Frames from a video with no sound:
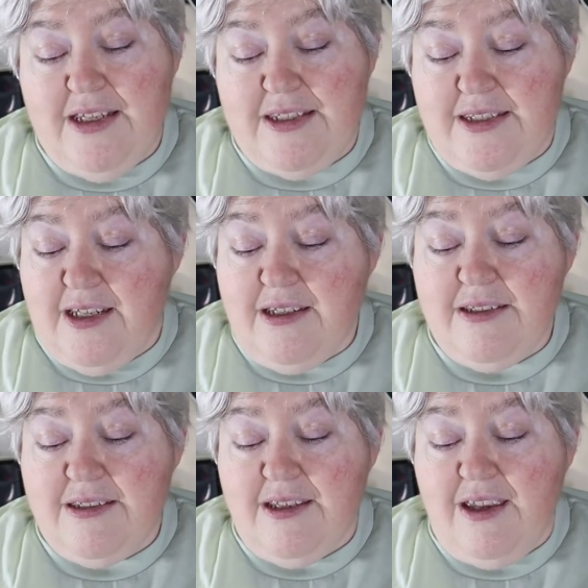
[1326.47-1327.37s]

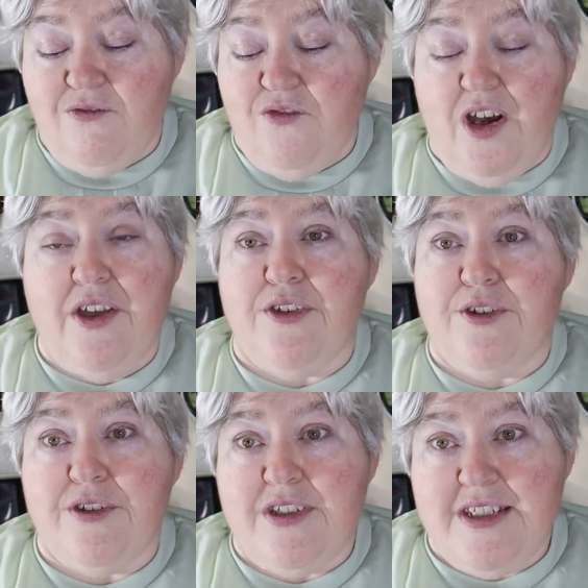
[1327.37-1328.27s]
6, and
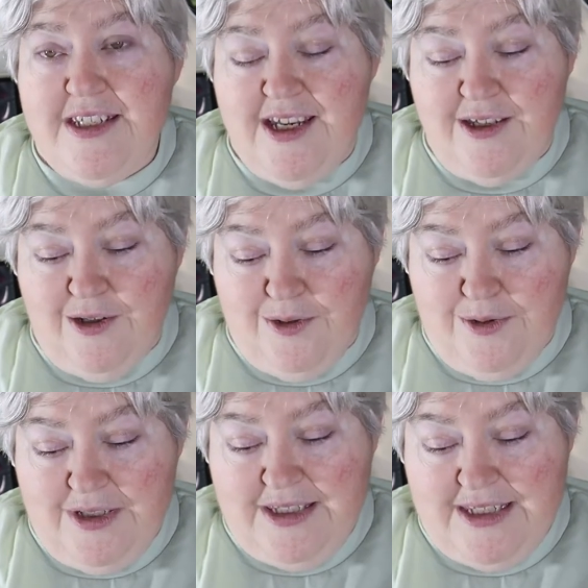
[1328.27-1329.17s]
father Diego,
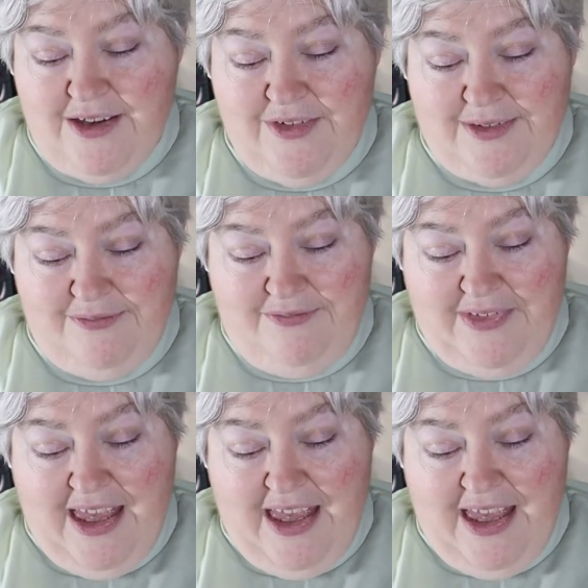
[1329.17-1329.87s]
7.